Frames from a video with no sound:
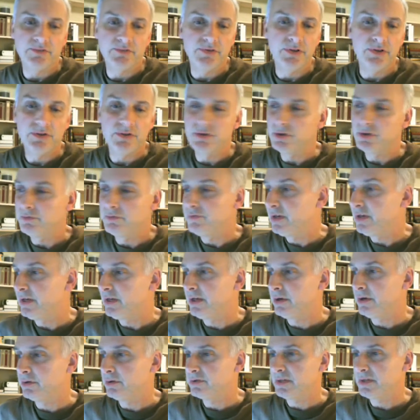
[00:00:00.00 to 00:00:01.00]
of YouTube
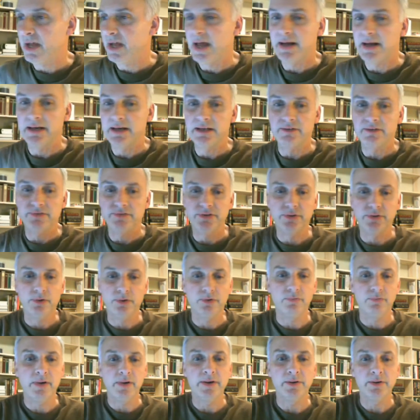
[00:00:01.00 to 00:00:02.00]
videos on it if you're
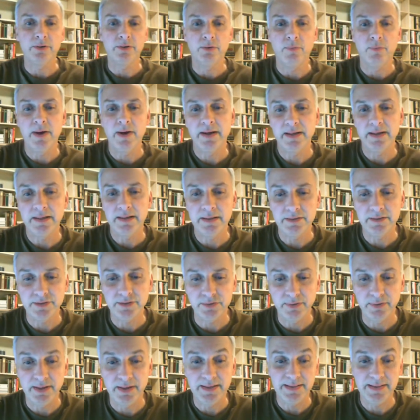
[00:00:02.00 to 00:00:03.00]
a runner or want to get
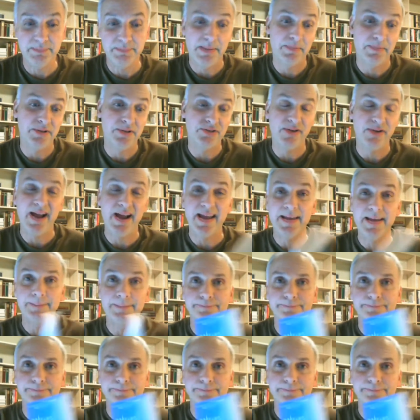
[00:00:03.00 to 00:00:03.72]
into running and maybe try